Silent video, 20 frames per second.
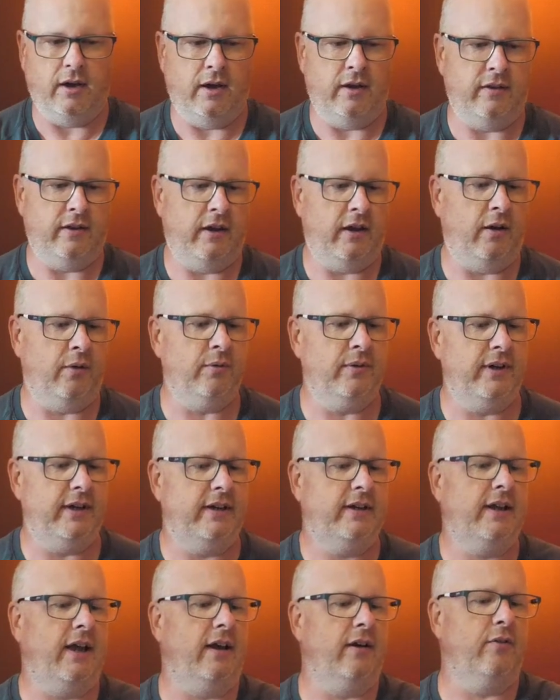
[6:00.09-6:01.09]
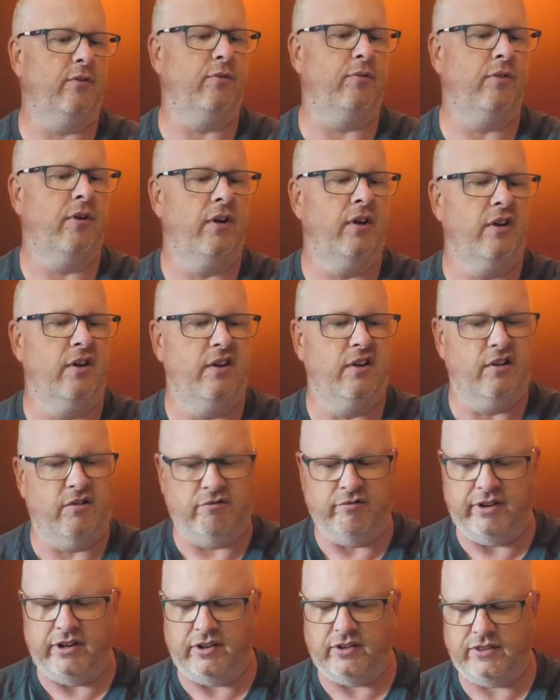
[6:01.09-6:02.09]
The only kind of
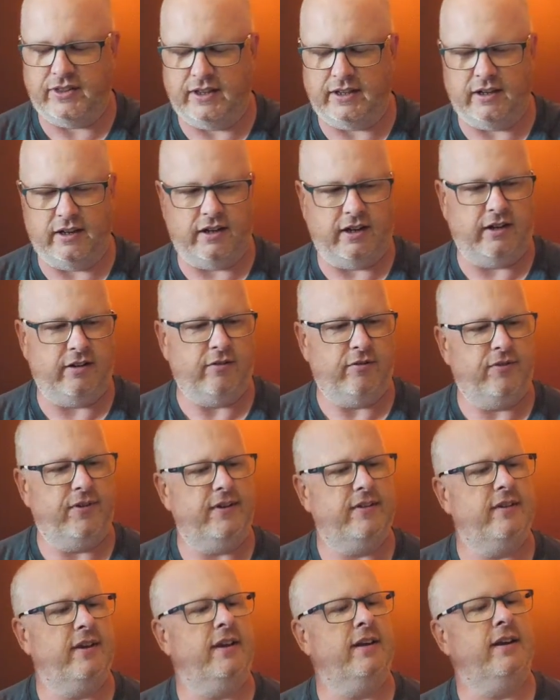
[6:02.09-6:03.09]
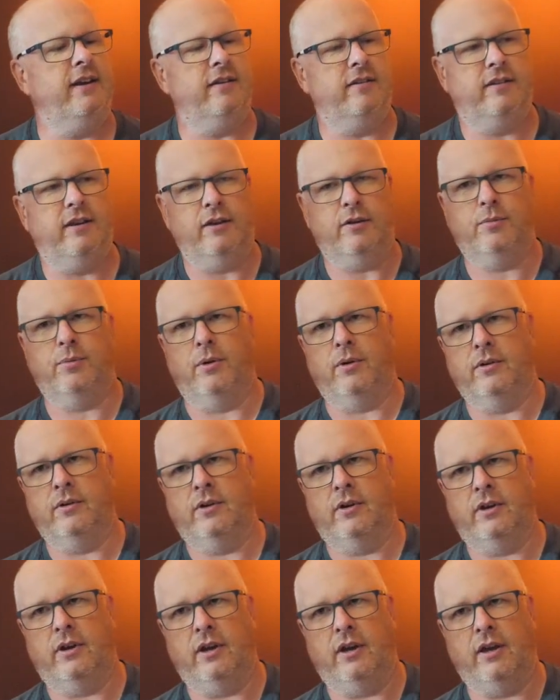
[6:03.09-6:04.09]
real thing that didn't fit in is this
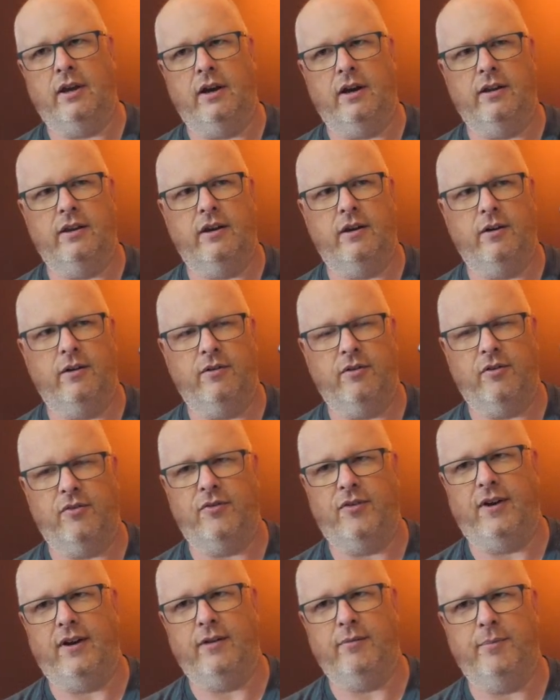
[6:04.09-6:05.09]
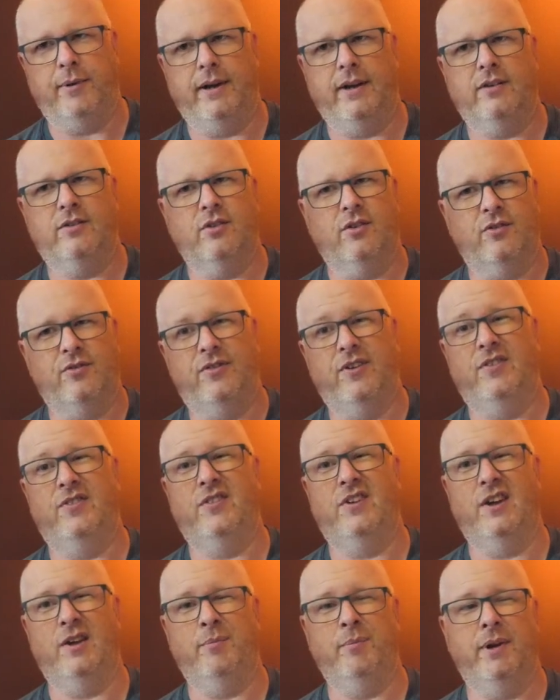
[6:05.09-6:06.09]
one. You can either do it for 5 minutes or
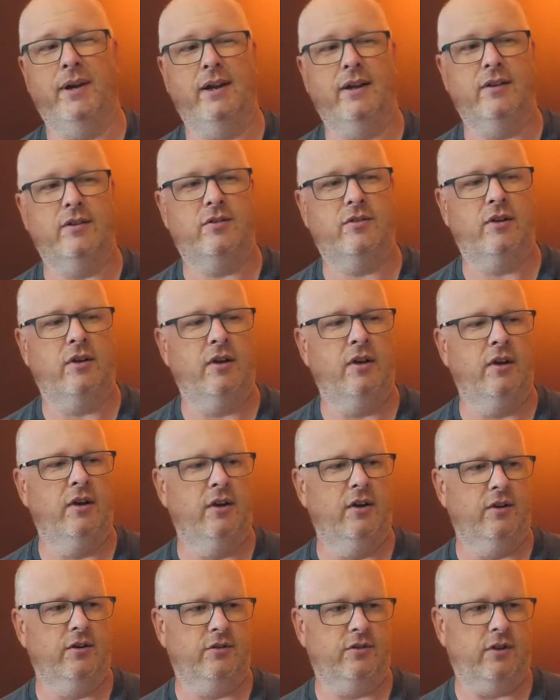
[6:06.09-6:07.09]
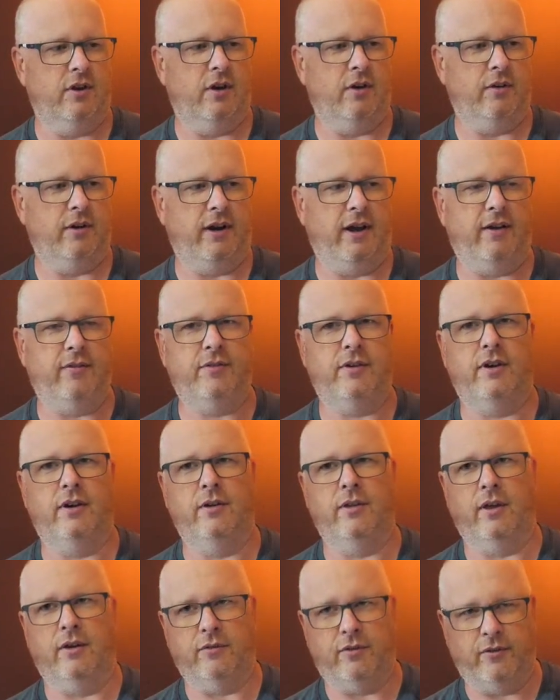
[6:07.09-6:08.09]
15 minutes. So I'm going to have to
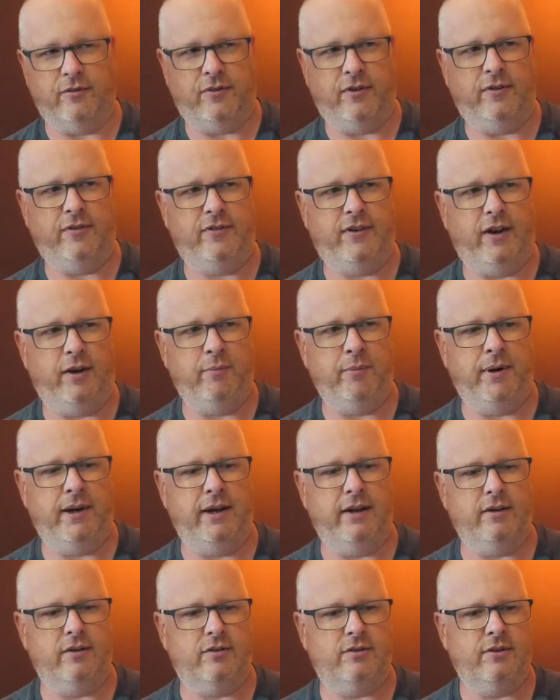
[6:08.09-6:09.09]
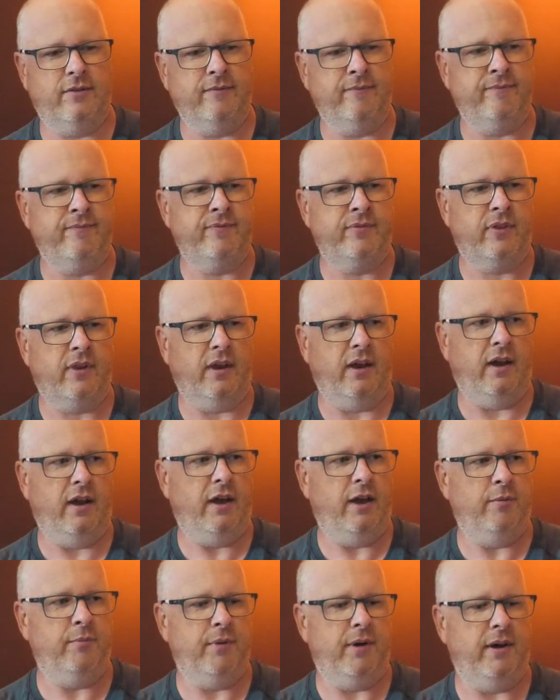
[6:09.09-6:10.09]
do that for 15 minutes
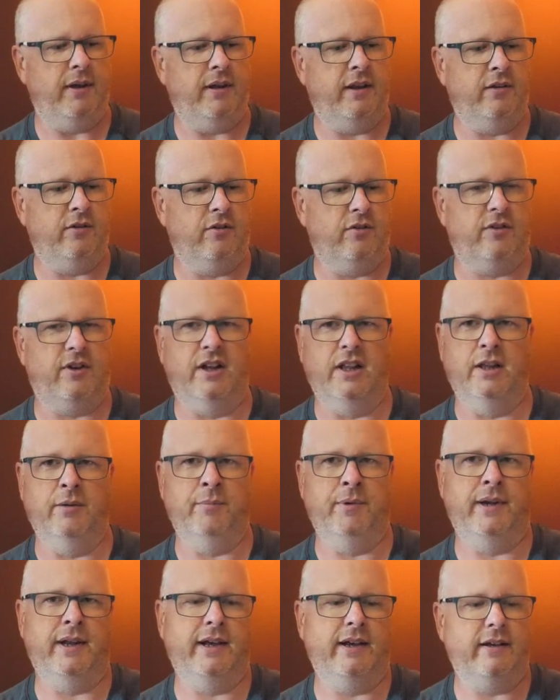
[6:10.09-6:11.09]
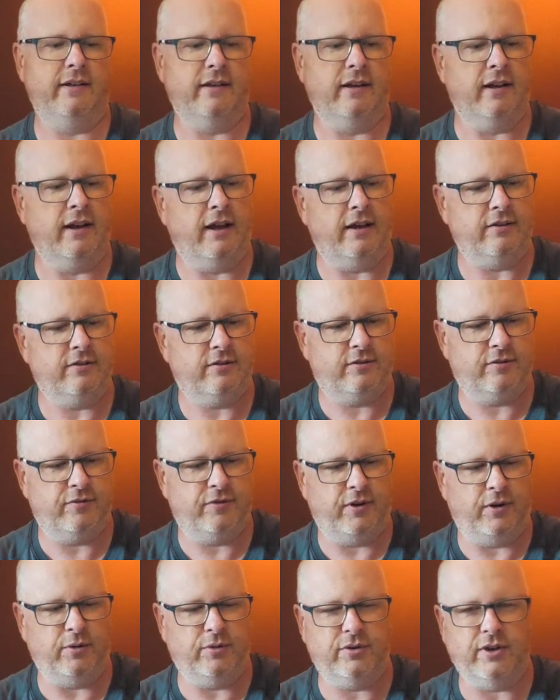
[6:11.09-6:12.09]
and then just eliminate the last
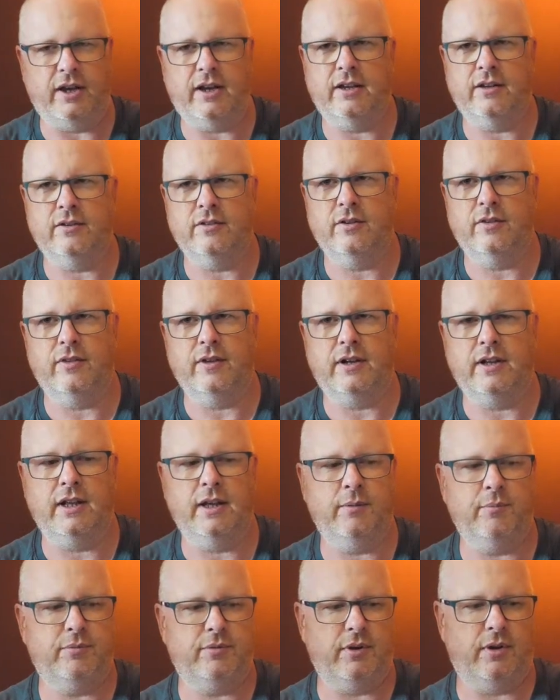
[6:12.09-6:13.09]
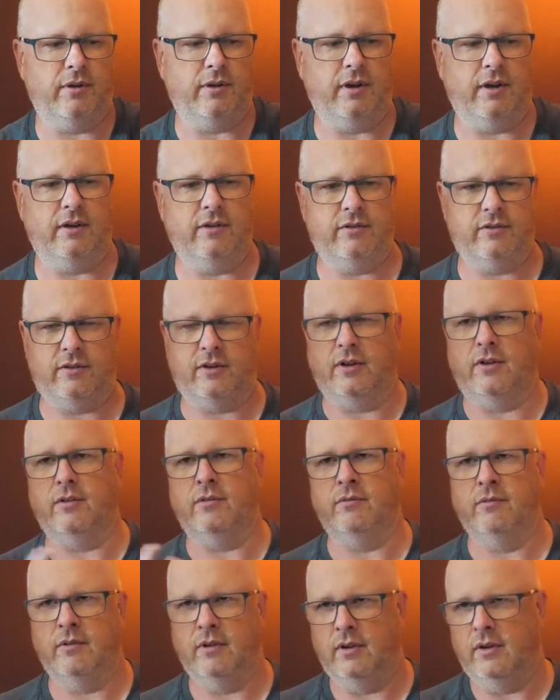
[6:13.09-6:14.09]
few seconds of the clip so that it's
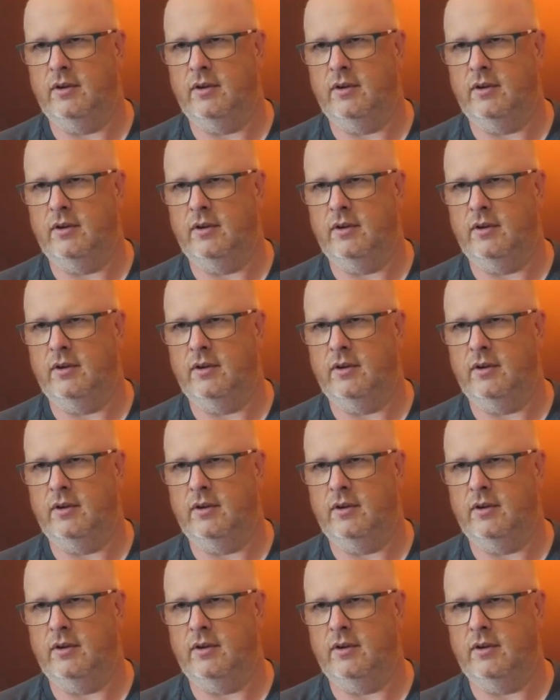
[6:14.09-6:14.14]
still